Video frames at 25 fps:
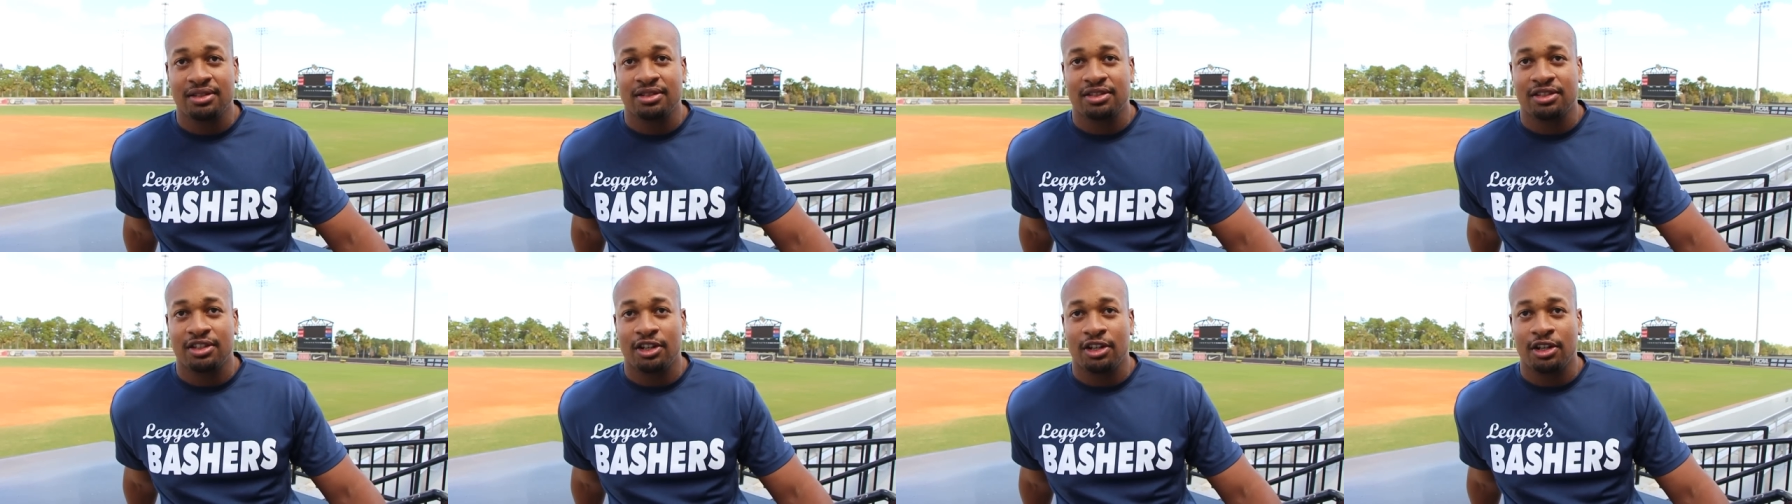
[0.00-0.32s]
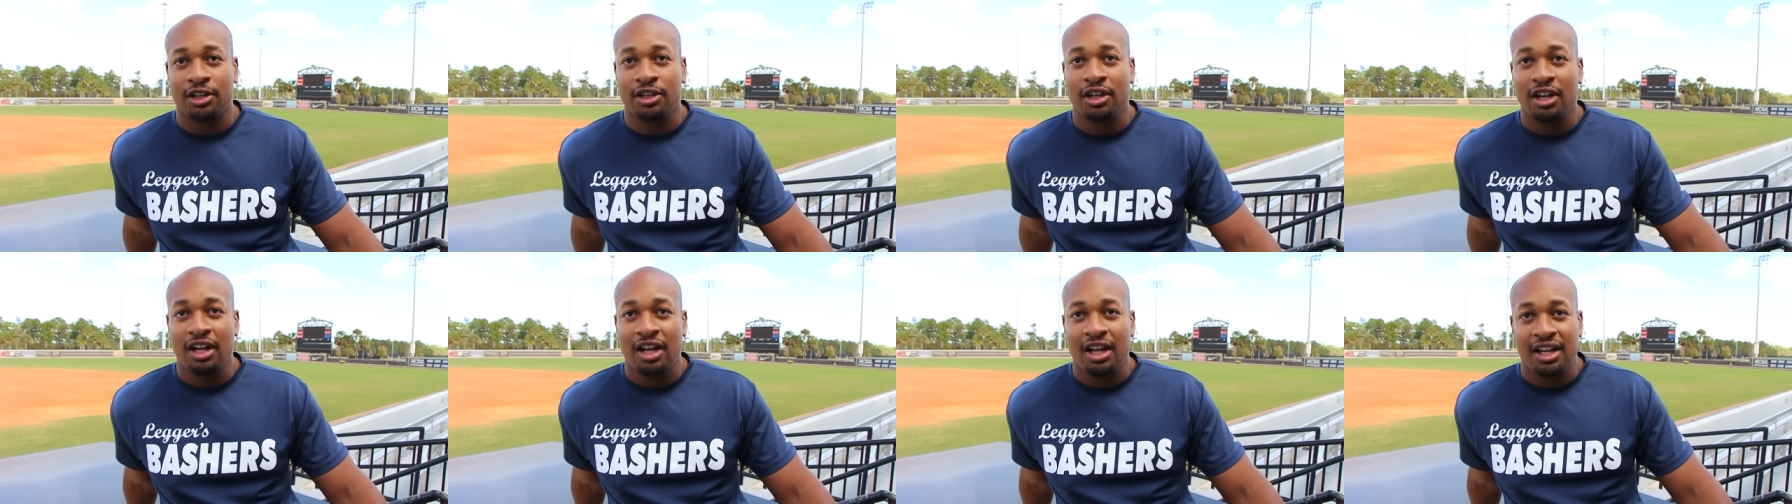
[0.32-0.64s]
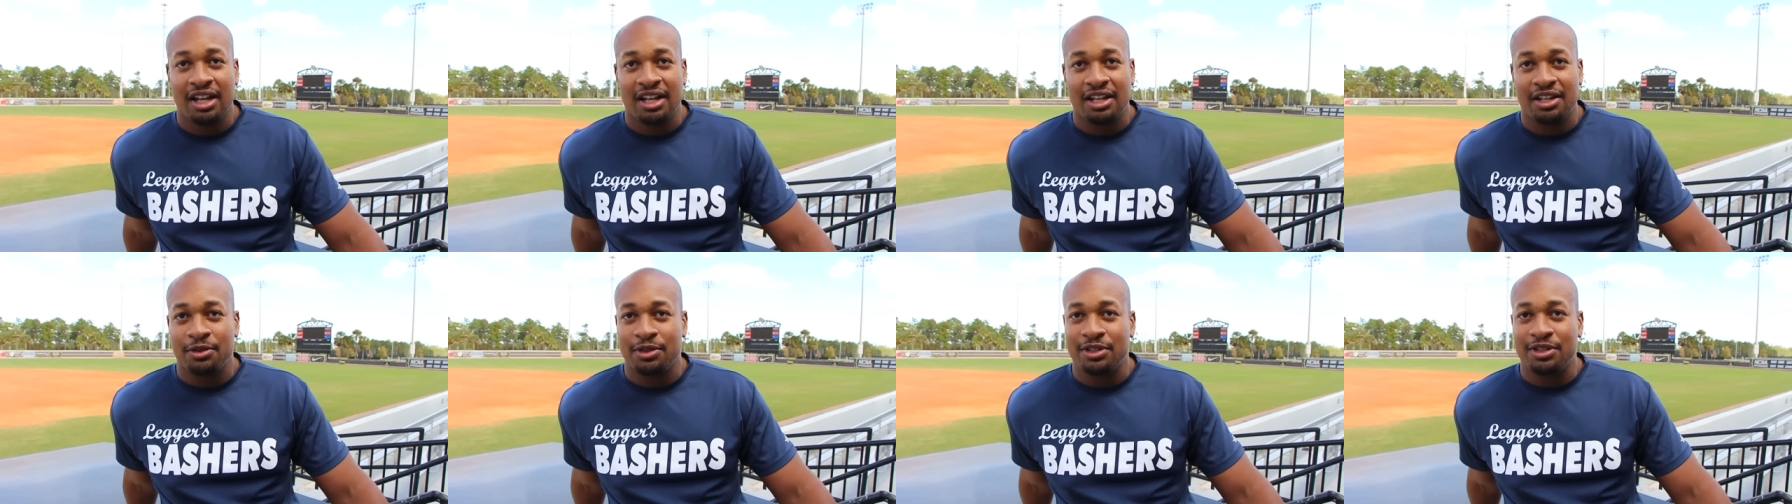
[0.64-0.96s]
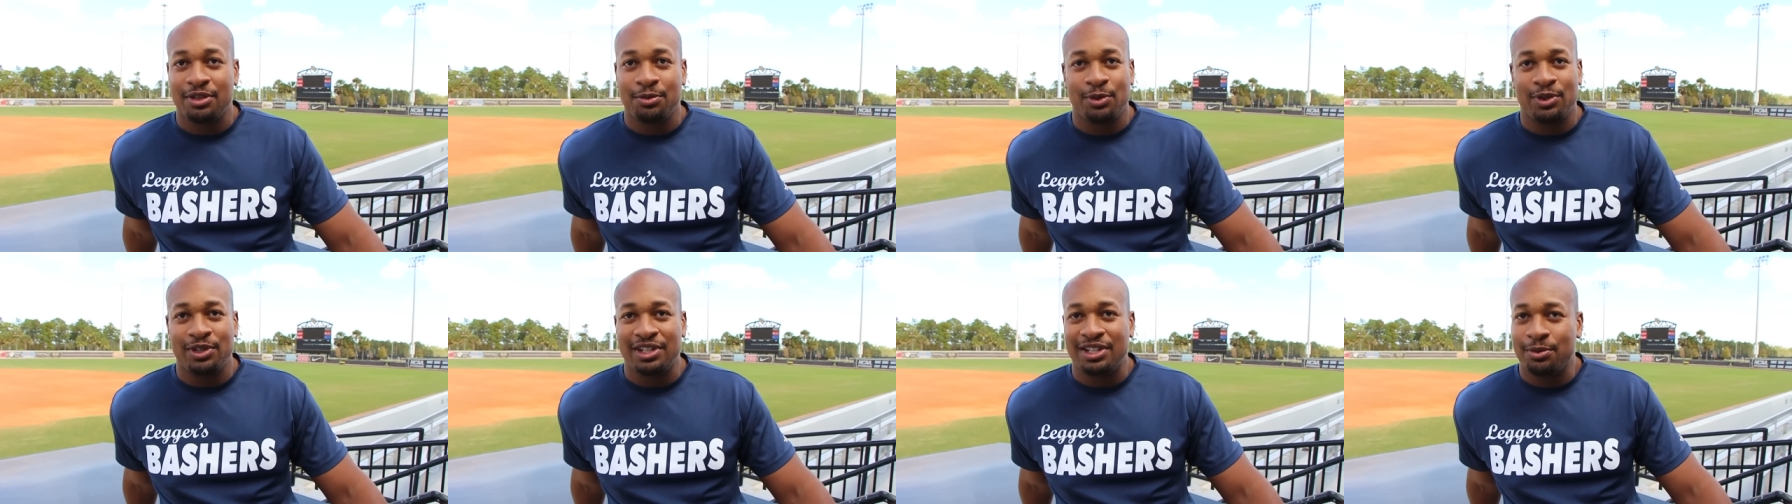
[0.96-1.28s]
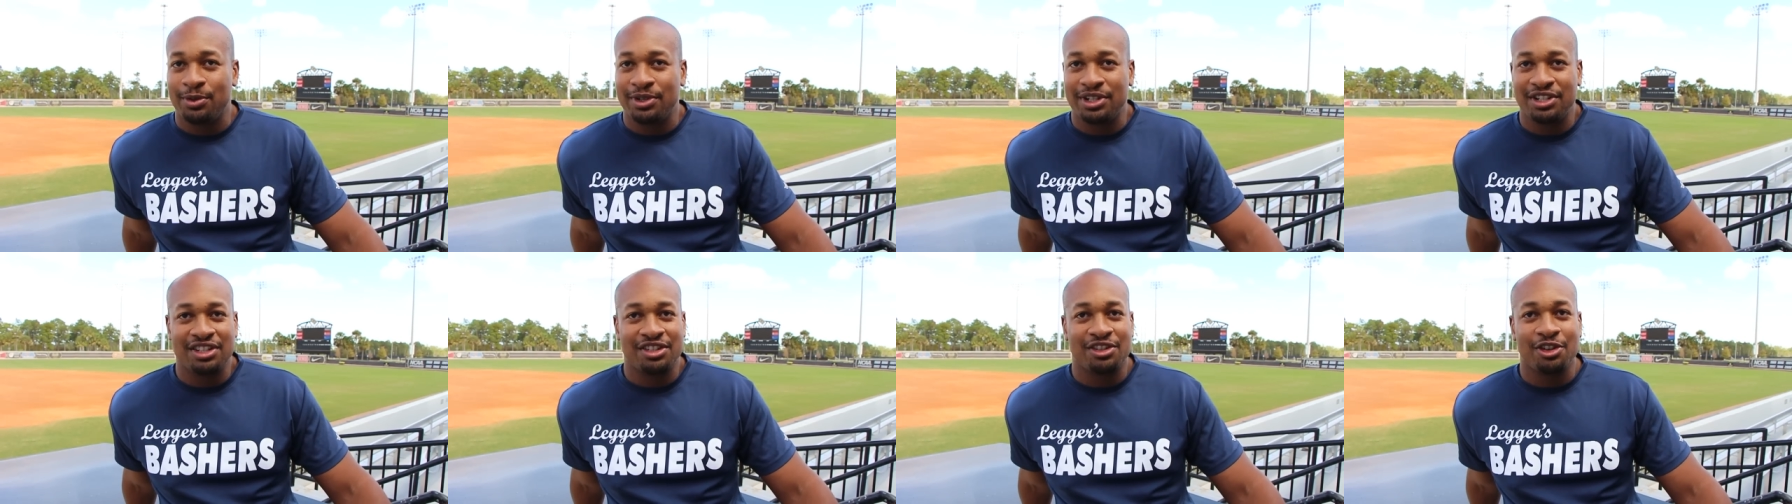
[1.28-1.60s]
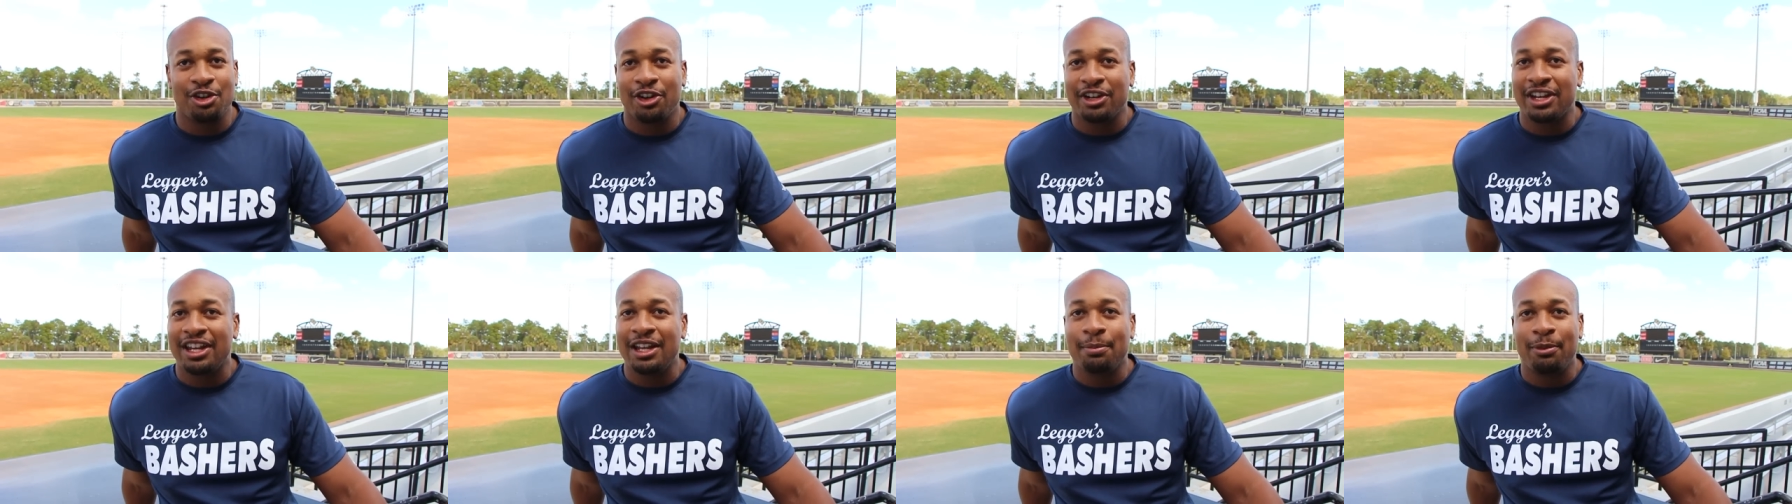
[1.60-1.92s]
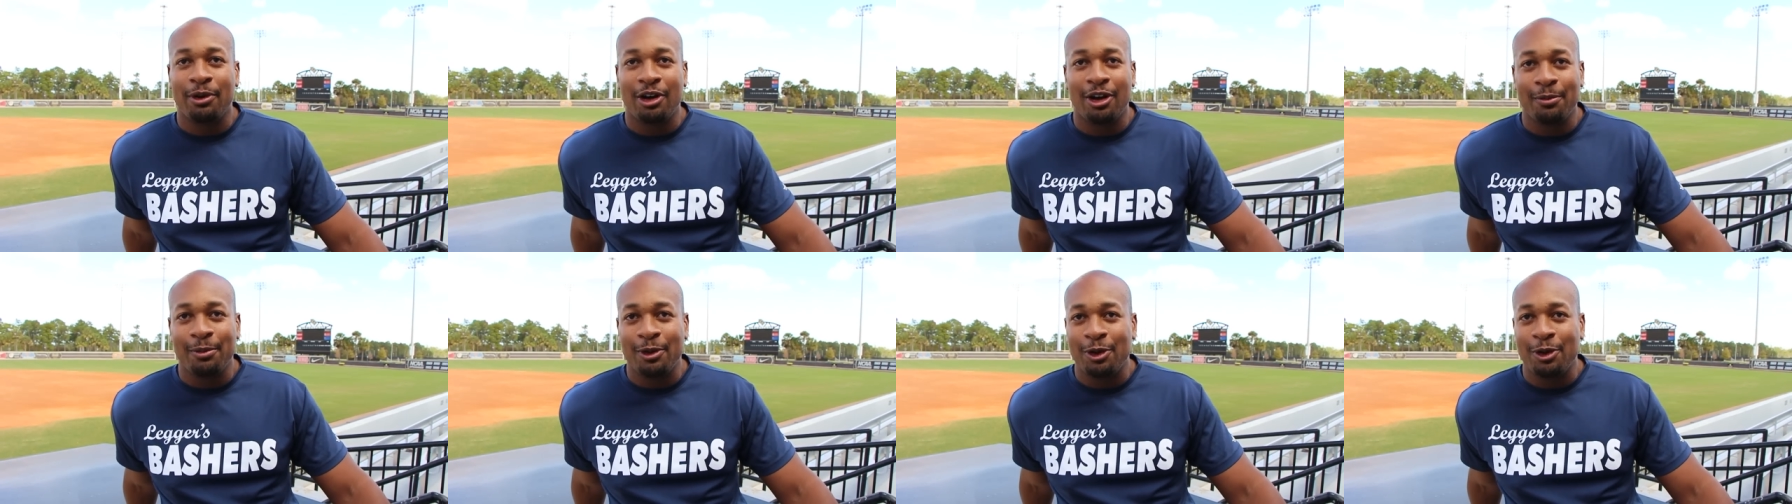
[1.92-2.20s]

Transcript: So we're just going to keep on